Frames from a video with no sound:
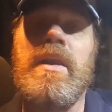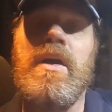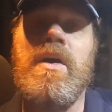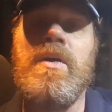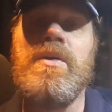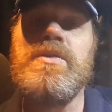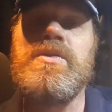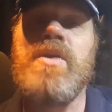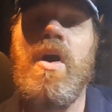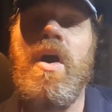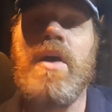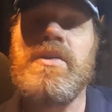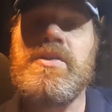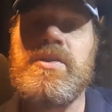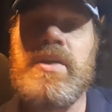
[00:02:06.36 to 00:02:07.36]
loads
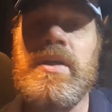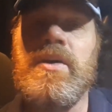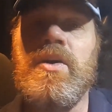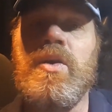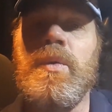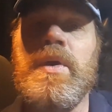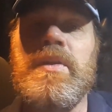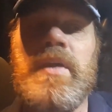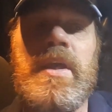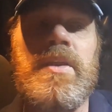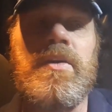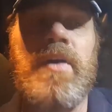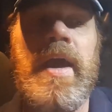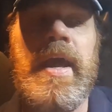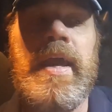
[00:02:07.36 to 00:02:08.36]
are sealed with
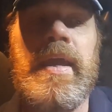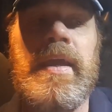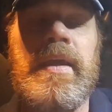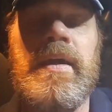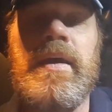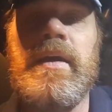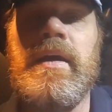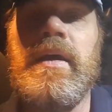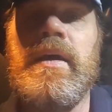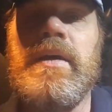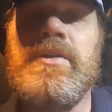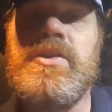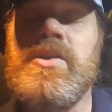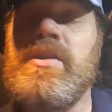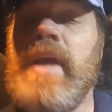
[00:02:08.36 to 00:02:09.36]
either
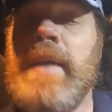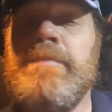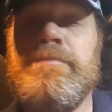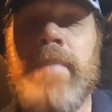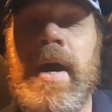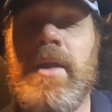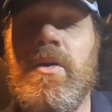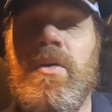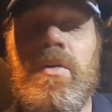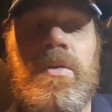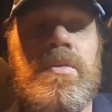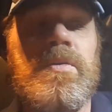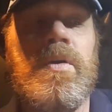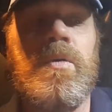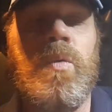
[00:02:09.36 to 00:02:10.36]
just a metal